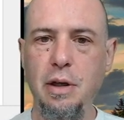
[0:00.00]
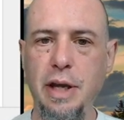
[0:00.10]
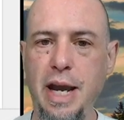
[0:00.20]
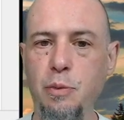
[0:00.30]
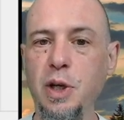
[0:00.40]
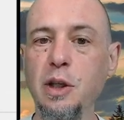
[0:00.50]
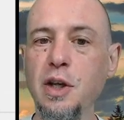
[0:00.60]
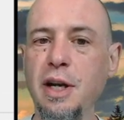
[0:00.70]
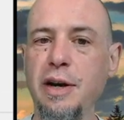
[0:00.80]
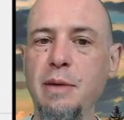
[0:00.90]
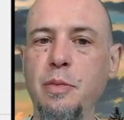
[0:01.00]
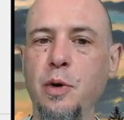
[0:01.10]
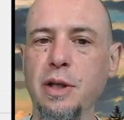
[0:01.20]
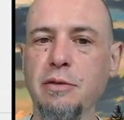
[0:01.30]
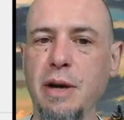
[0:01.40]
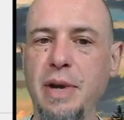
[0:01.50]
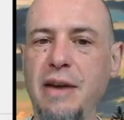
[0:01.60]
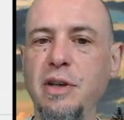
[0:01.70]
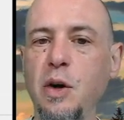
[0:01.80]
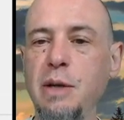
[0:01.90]
And we can look at our imports, right? We have
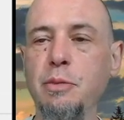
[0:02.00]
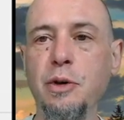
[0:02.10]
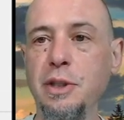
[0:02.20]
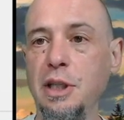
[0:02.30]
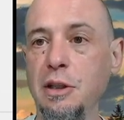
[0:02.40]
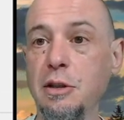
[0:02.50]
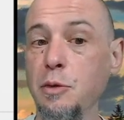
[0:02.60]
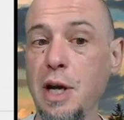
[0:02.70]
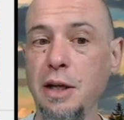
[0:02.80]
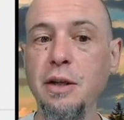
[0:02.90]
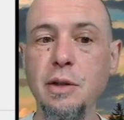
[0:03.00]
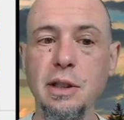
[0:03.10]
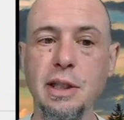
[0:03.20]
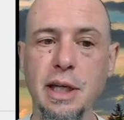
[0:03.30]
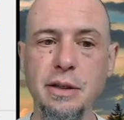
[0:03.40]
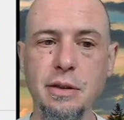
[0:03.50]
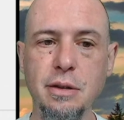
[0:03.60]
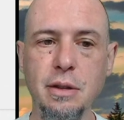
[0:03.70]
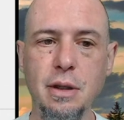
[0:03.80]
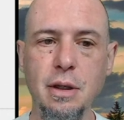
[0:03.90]
no imports here, so we're not using list.
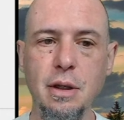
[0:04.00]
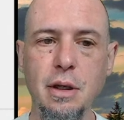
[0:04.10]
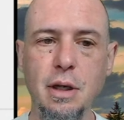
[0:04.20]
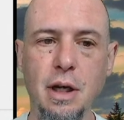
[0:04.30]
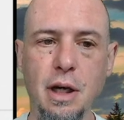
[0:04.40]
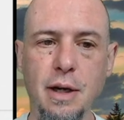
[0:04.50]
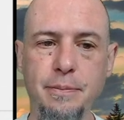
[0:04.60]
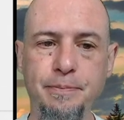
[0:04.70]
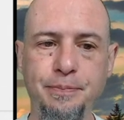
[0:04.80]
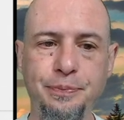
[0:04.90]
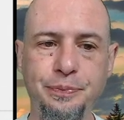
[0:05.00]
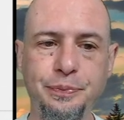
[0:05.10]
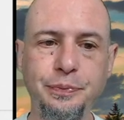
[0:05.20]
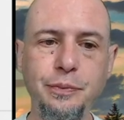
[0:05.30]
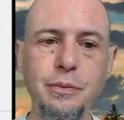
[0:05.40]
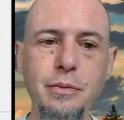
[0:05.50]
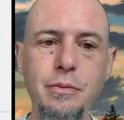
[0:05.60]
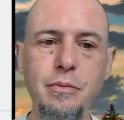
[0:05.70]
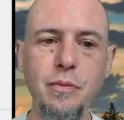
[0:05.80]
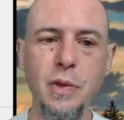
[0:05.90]
Um,
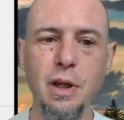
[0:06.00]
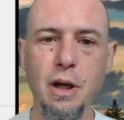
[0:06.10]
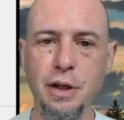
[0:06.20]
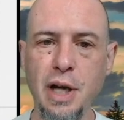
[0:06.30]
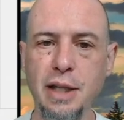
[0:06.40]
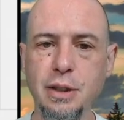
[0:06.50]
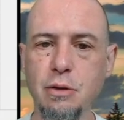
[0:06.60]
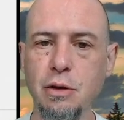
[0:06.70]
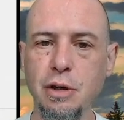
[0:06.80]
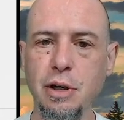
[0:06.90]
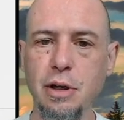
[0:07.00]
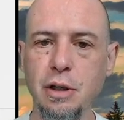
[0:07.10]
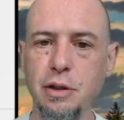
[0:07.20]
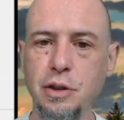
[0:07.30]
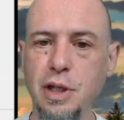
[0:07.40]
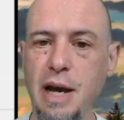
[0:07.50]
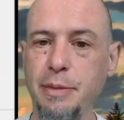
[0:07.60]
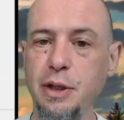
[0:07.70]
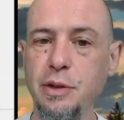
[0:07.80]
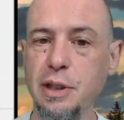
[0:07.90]
our yacht scorer should not be
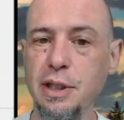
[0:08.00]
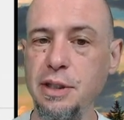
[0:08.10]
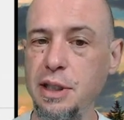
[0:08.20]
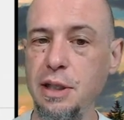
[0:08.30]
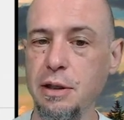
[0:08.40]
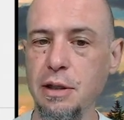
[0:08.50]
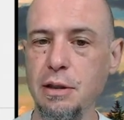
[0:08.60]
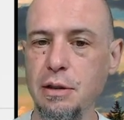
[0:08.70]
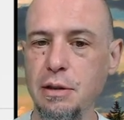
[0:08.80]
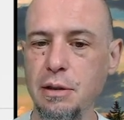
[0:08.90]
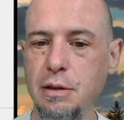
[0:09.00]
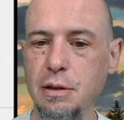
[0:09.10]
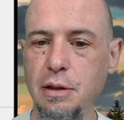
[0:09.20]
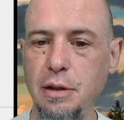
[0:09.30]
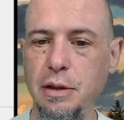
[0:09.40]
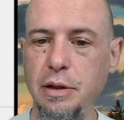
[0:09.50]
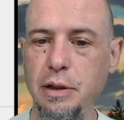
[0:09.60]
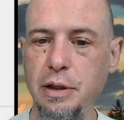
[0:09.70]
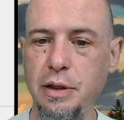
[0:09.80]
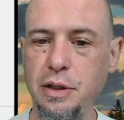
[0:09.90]
using list either.
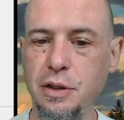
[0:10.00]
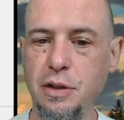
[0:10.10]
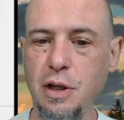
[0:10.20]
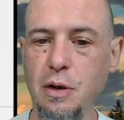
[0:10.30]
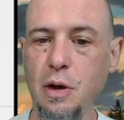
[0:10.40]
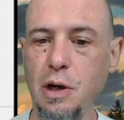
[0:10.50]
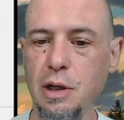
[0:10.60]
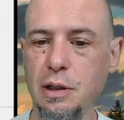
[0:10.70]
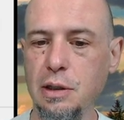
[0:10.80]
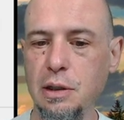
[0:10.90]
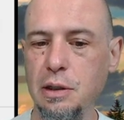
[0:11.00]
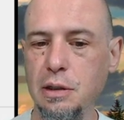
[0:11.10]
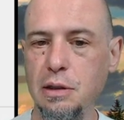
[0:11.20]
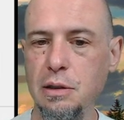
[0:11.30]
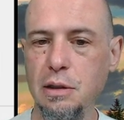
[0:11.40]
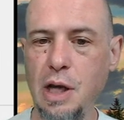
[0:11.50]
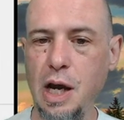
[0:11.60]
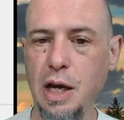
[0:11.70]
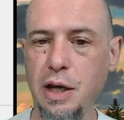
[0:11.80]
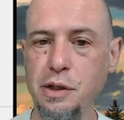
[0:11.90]
This is all
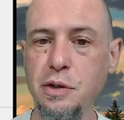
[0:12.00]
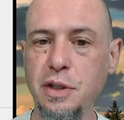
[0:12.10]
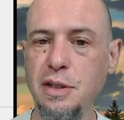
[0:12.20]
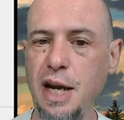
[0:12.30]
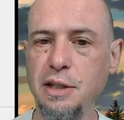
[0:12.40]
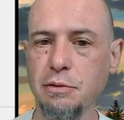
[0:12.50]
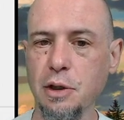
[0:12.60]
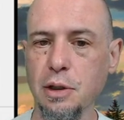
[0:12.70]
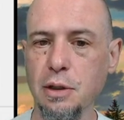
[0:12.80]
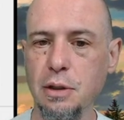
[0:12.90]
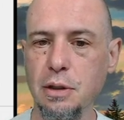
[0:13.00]
uh, using dice roll.